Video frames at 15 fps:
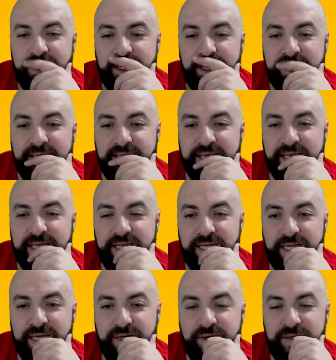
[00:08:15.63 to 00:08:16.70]
Again,
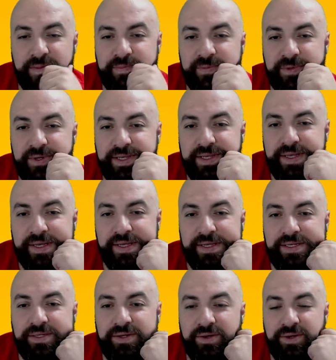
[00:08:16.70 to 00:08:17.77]
I got Hypno
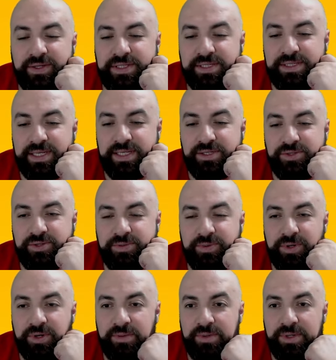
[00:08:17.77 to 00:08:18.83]
again. Oh, it's a stage two
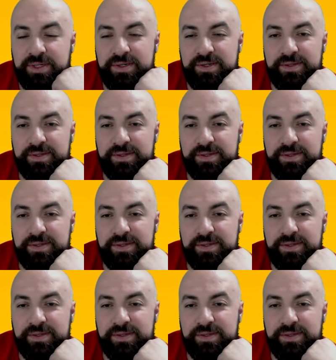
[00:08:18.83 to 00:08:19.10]
Pokemon.